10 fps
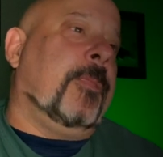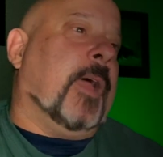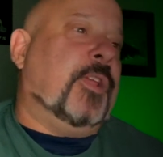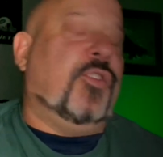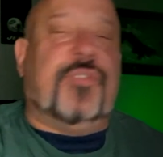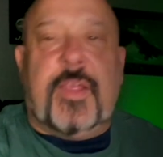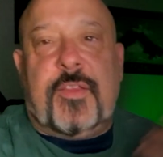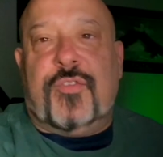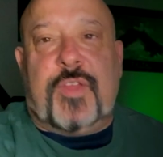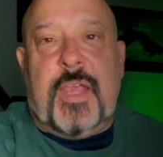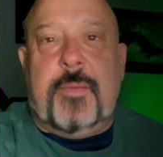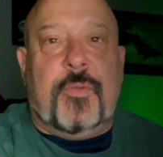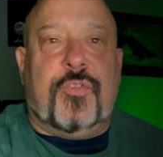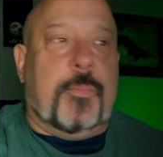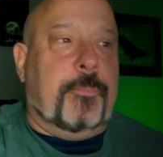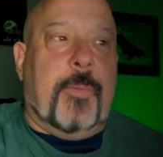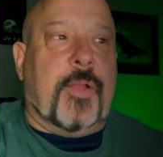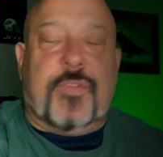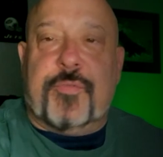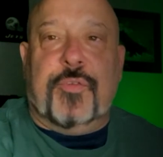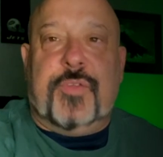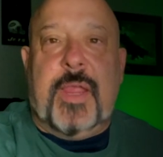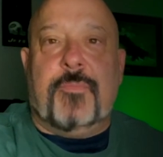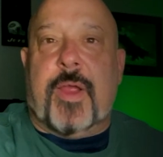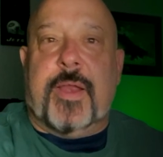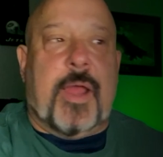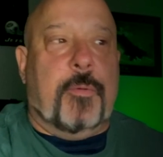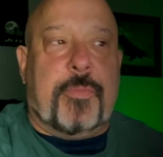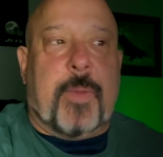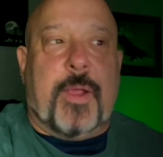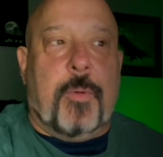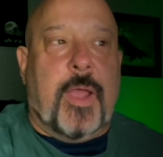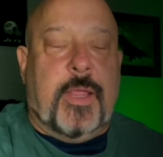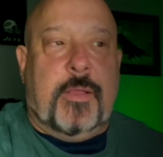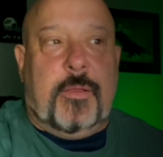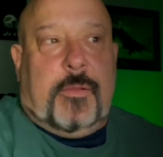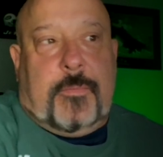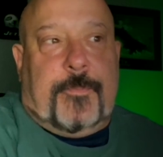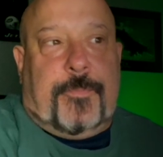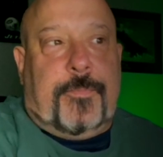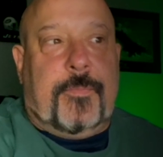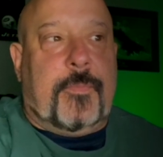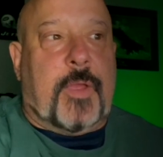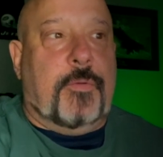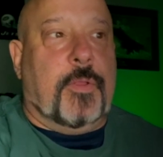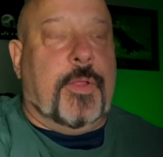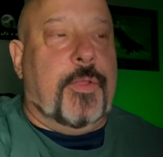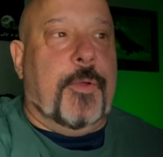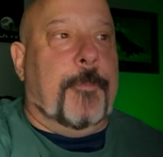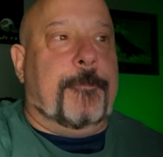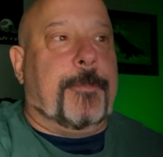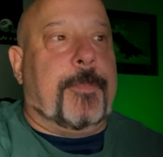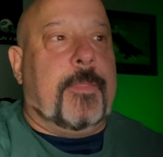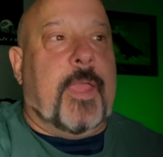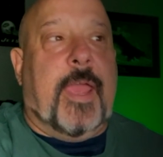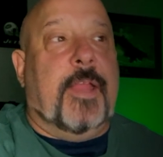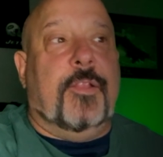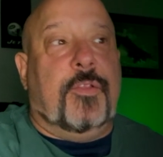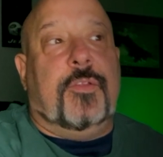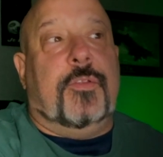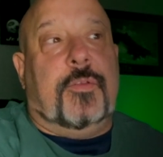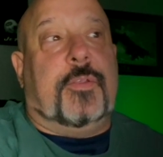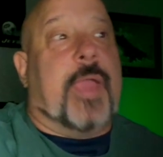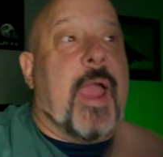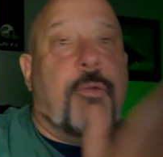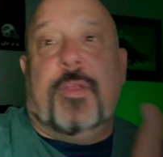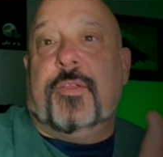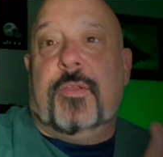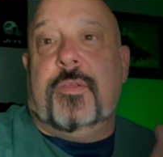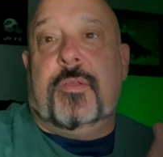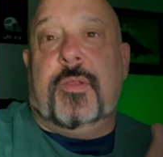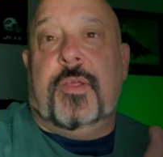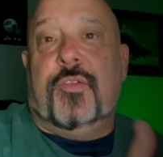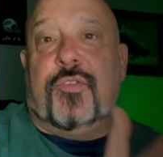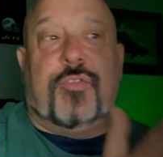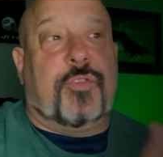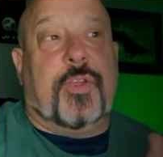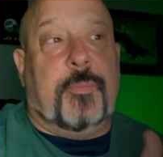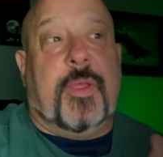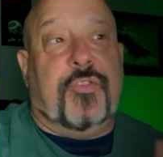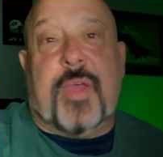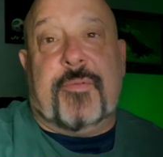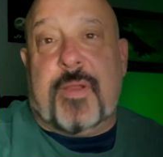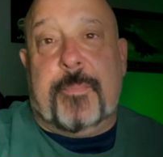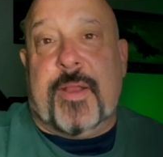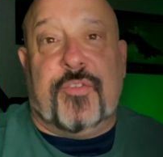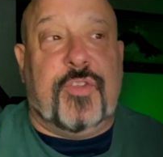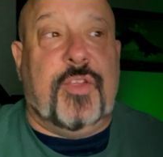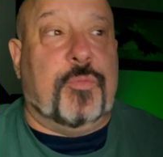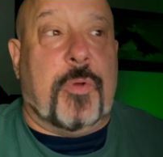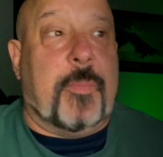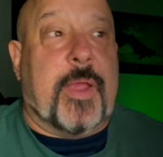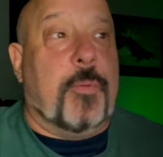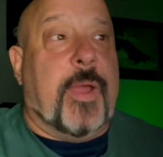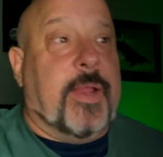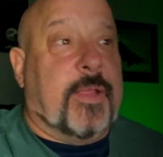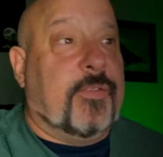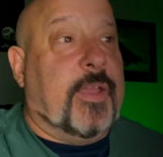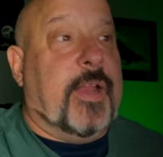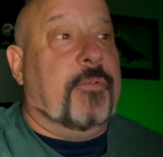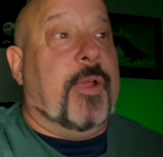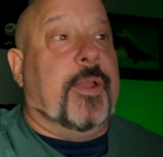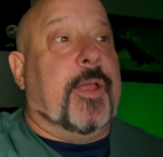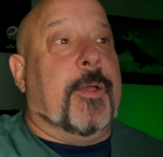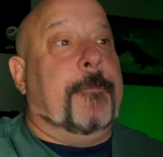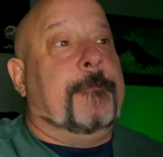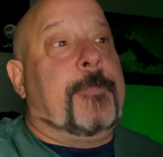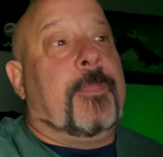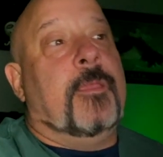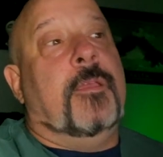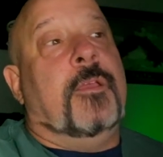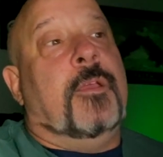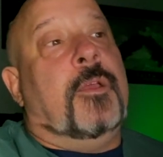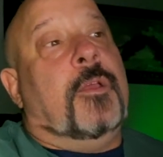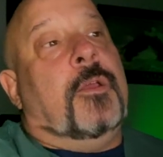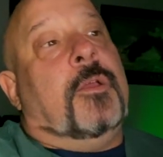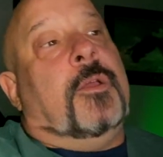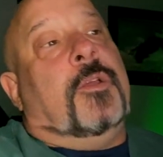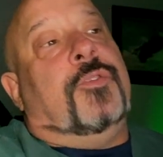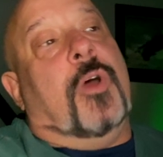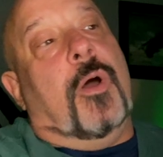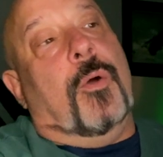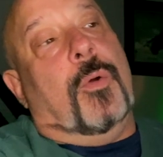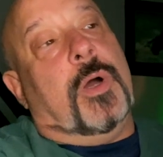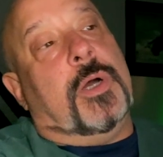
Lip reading: I just think this team is a different team right now with Mike White. I really do. And Garrett is having a better season with Mike White. I can tell you that right now. So